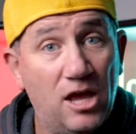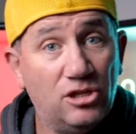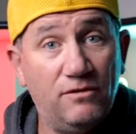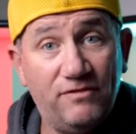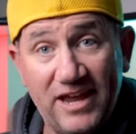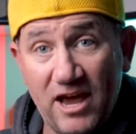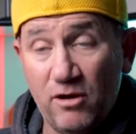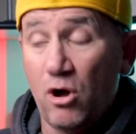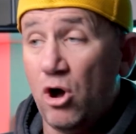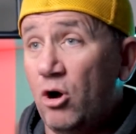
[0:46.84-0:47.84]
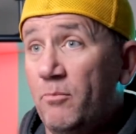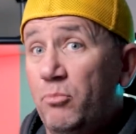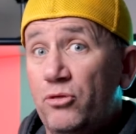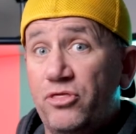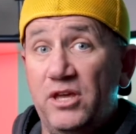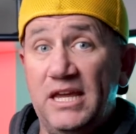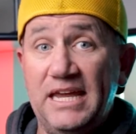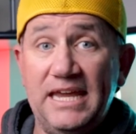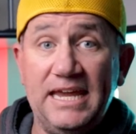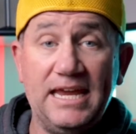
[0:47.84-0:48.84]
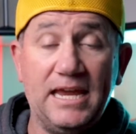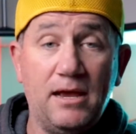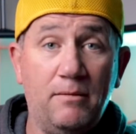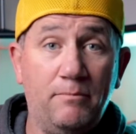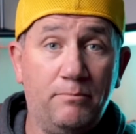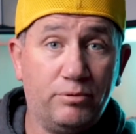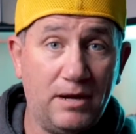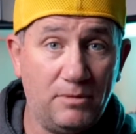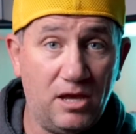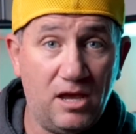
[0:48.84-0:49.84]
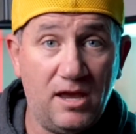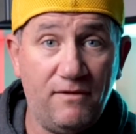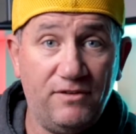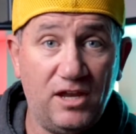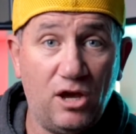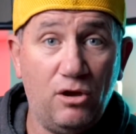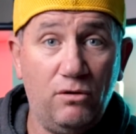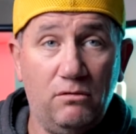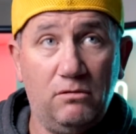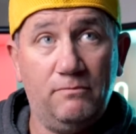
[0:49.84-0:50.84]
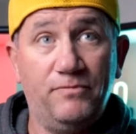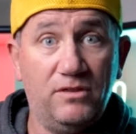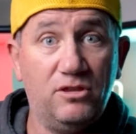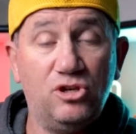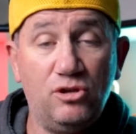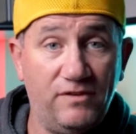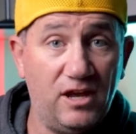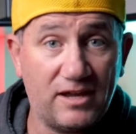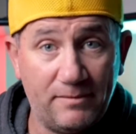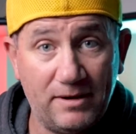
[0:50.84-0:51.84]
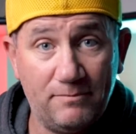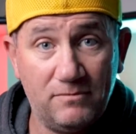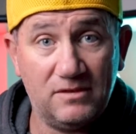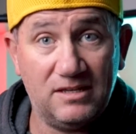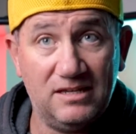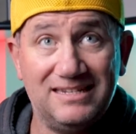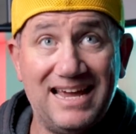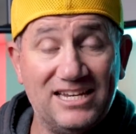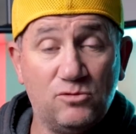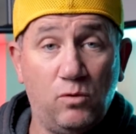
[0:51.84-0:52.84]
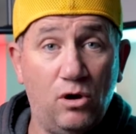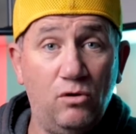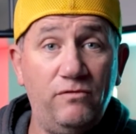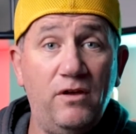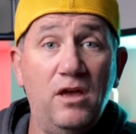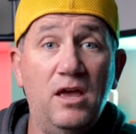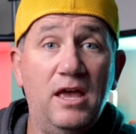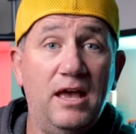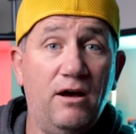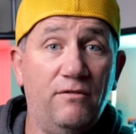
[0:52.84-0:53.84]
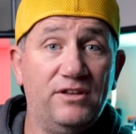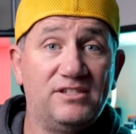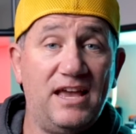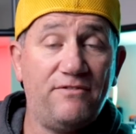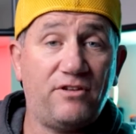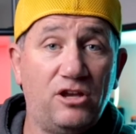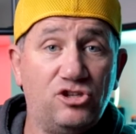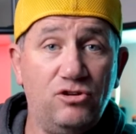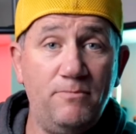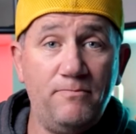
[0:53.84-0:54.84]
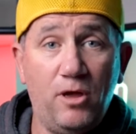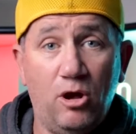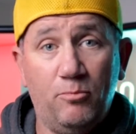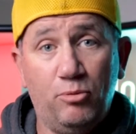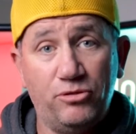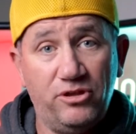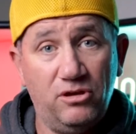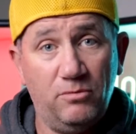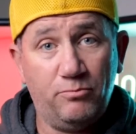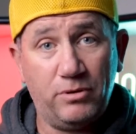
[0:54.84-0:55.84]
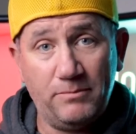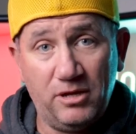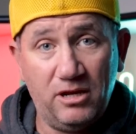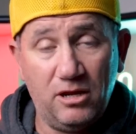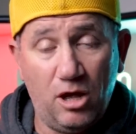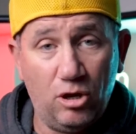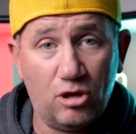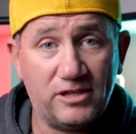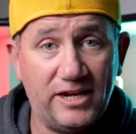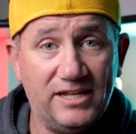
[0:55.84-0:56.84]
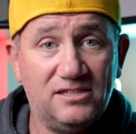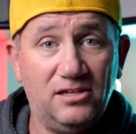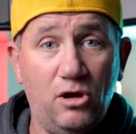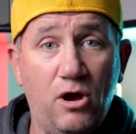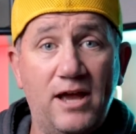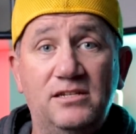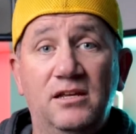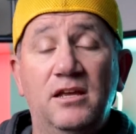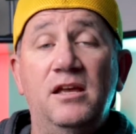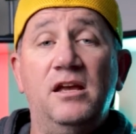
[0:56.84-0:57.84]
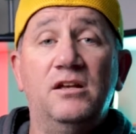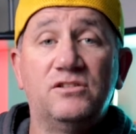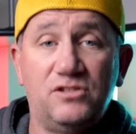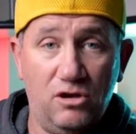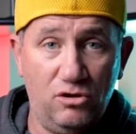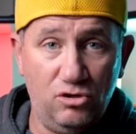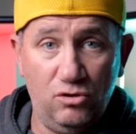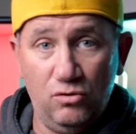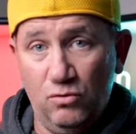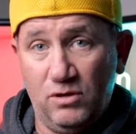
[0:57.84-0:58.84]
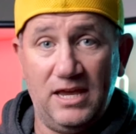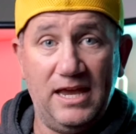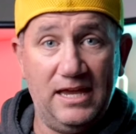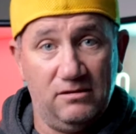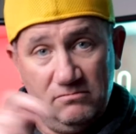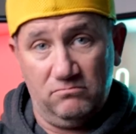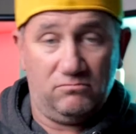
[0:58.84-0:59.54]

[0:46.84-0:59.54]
new video. I'll put the premiere video or the new video coming up, the day 12 of the South Coast trip. I'll put the premiere, I'll lock that in tonight so you can